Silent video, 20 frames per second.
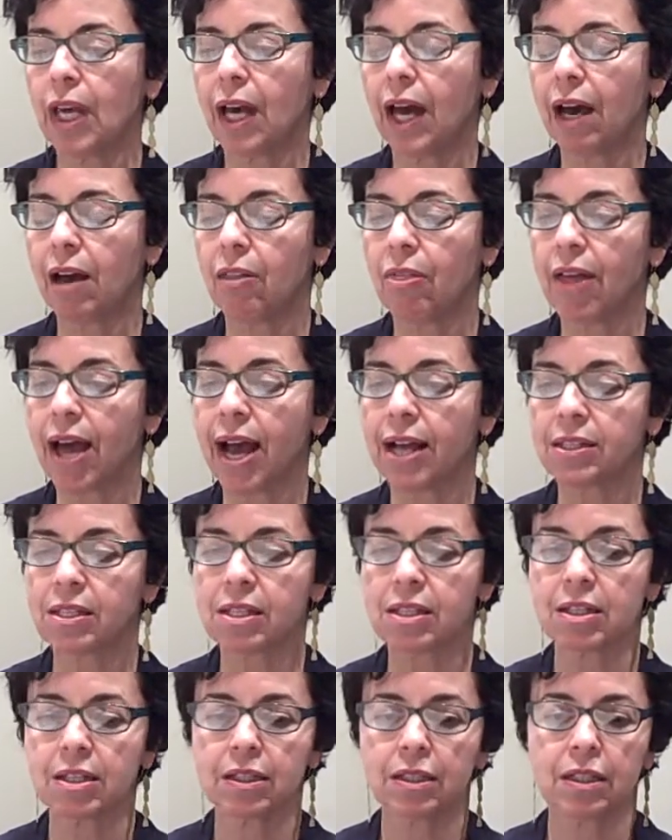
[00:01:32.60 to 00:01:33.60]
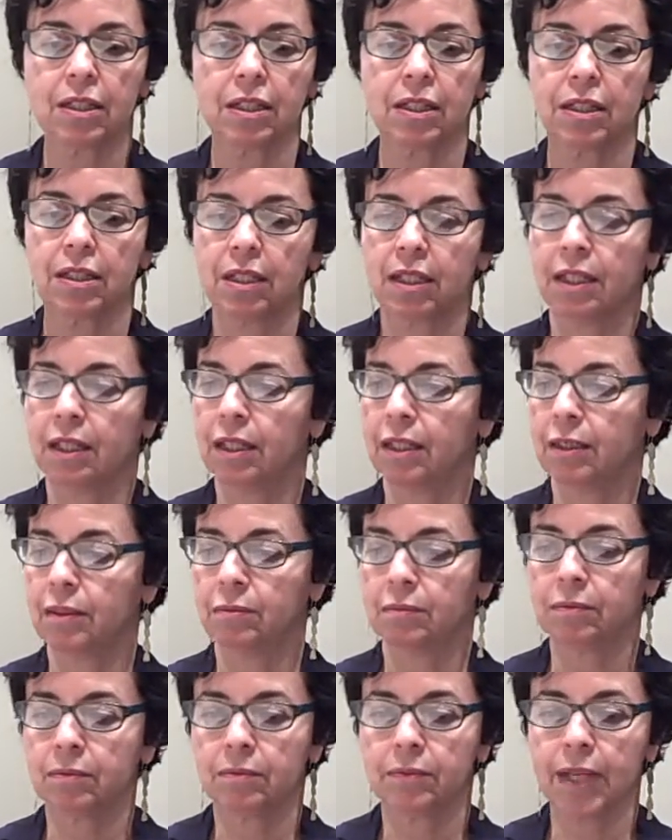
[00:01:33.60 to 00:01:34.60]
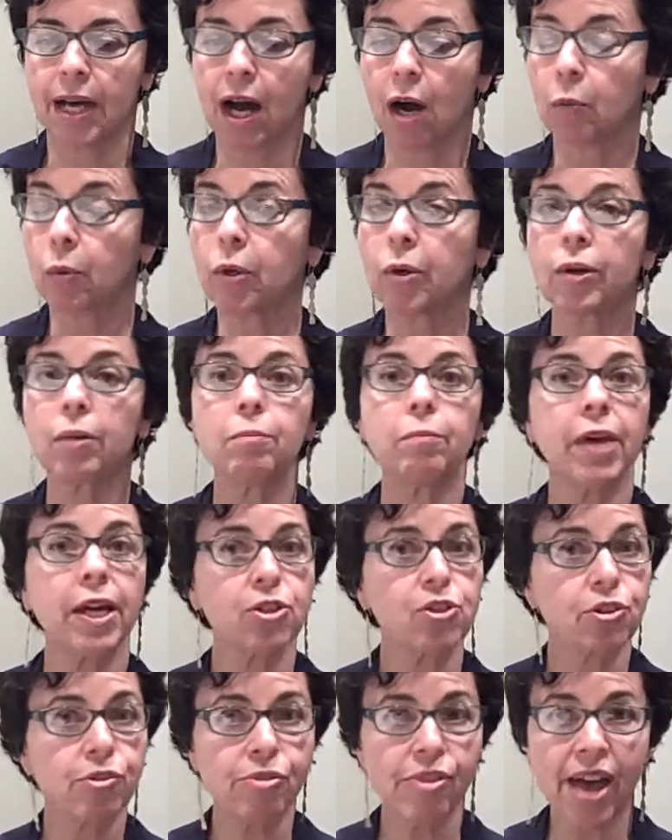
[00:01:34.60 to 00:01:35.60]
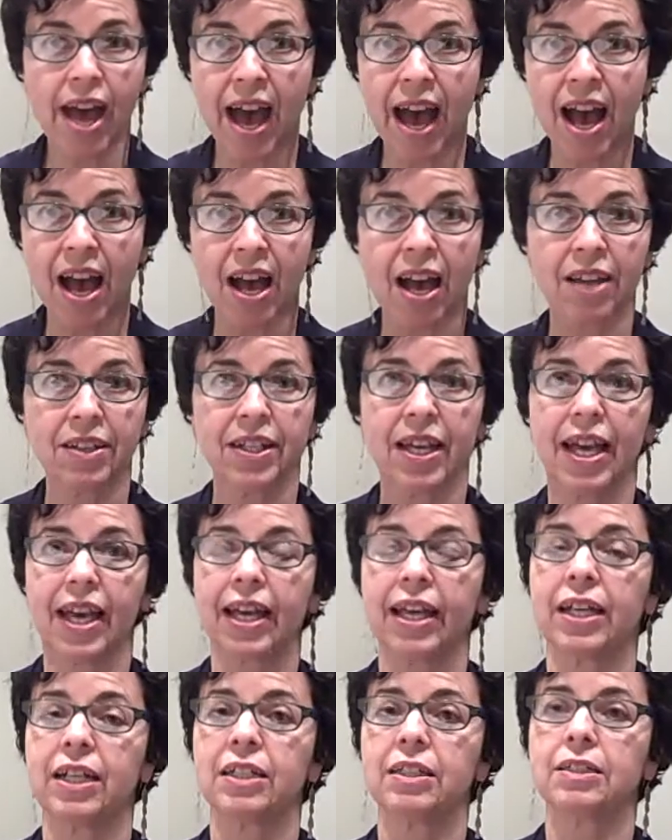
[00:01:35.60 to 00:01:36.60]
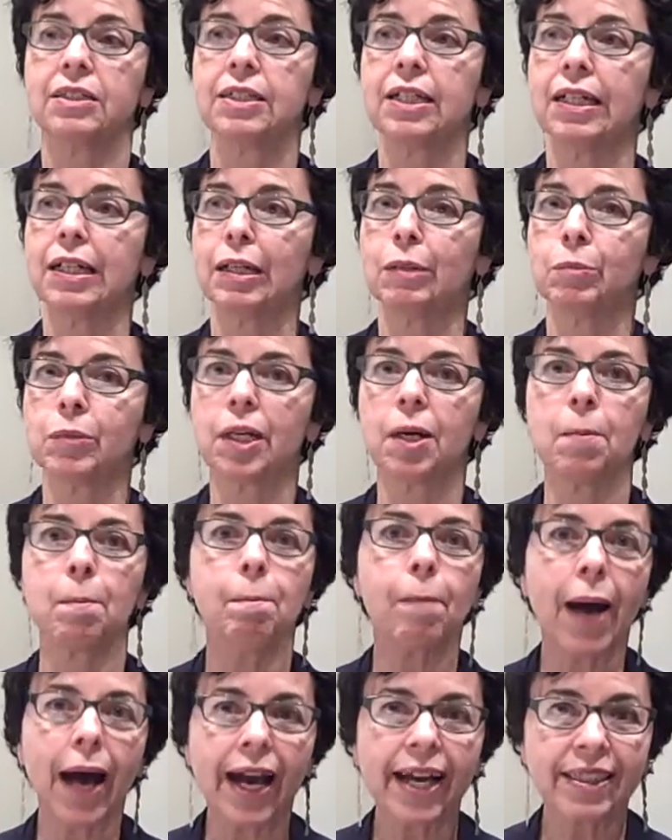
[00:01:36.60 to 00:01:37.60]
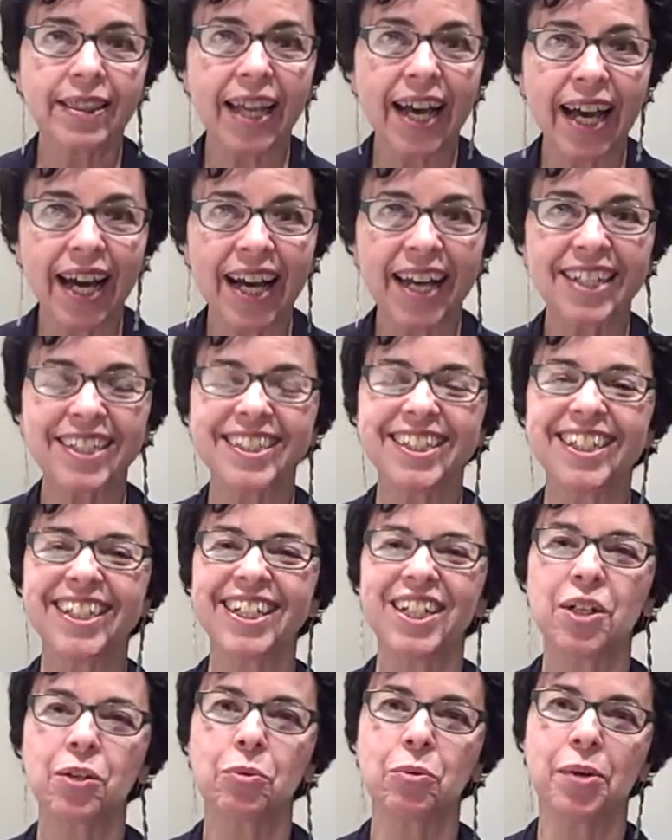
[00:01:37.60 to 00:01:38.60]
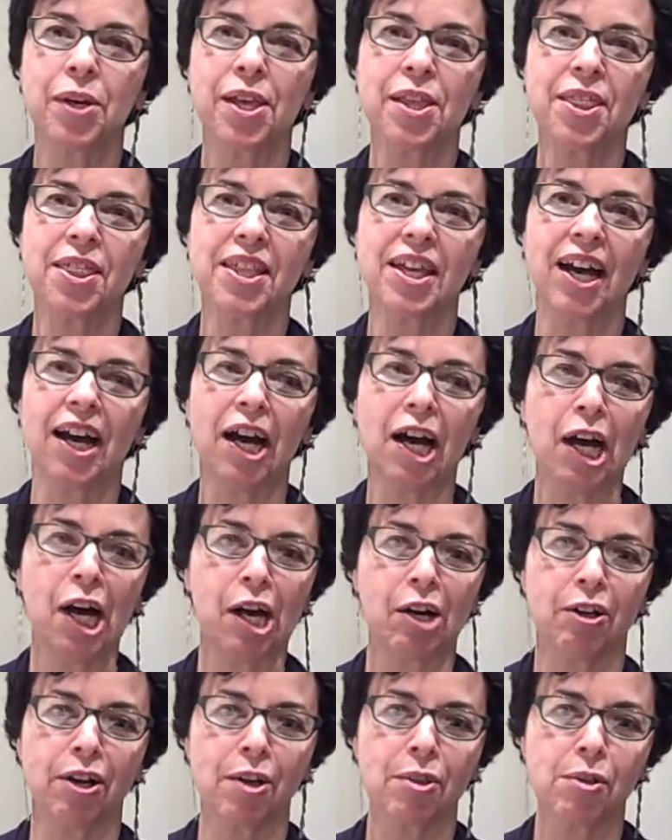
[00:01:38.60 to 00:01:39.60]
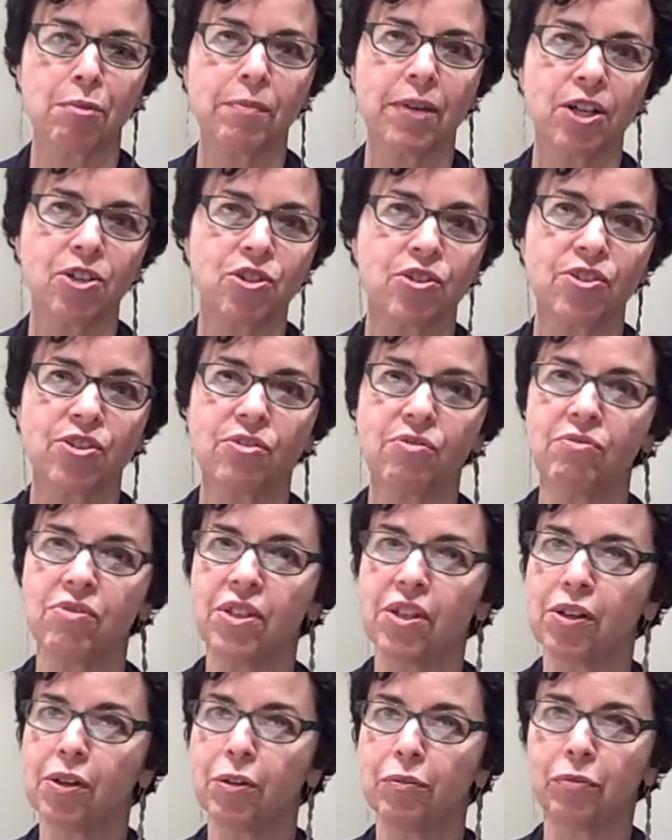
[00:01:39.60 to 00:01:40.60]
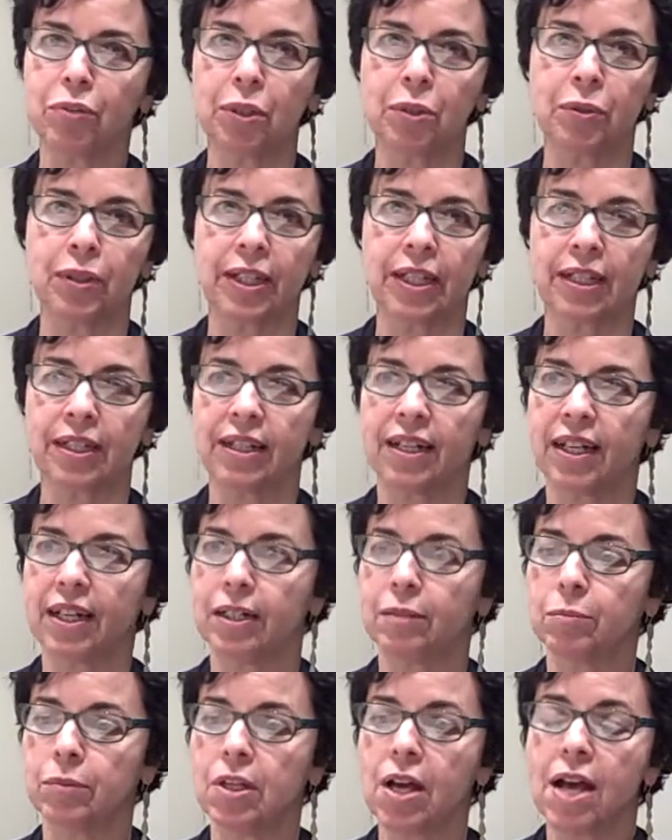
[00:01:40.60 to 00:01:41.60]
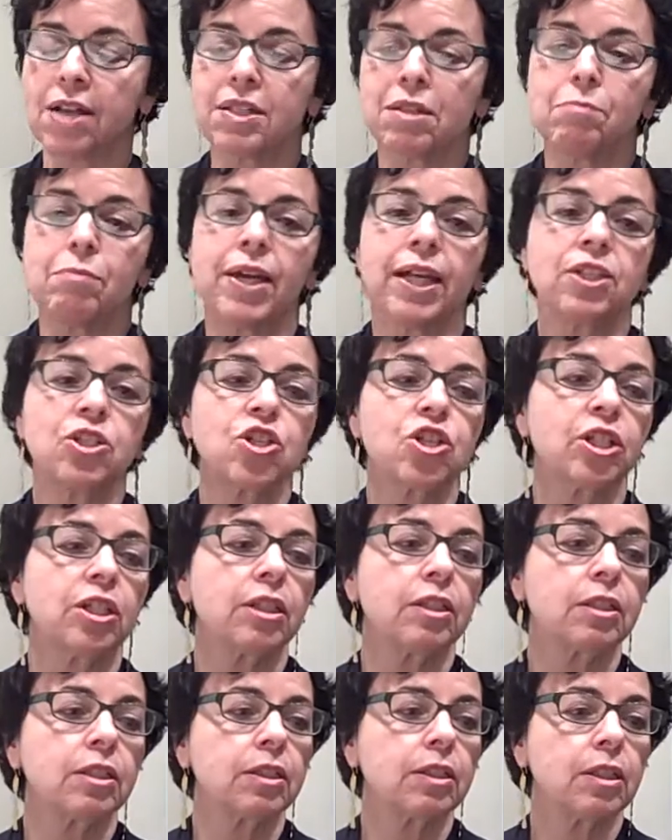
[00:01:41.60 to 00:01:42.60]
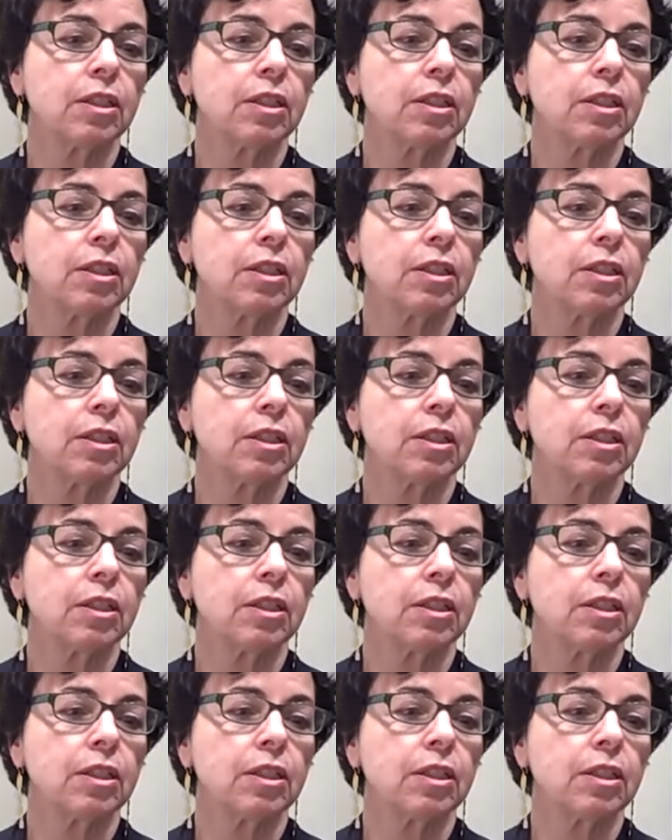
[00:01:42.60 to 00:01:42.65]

how that's um, how we're going to measure that and um, combine that with uh, our other measures of video viewing, um, not to mention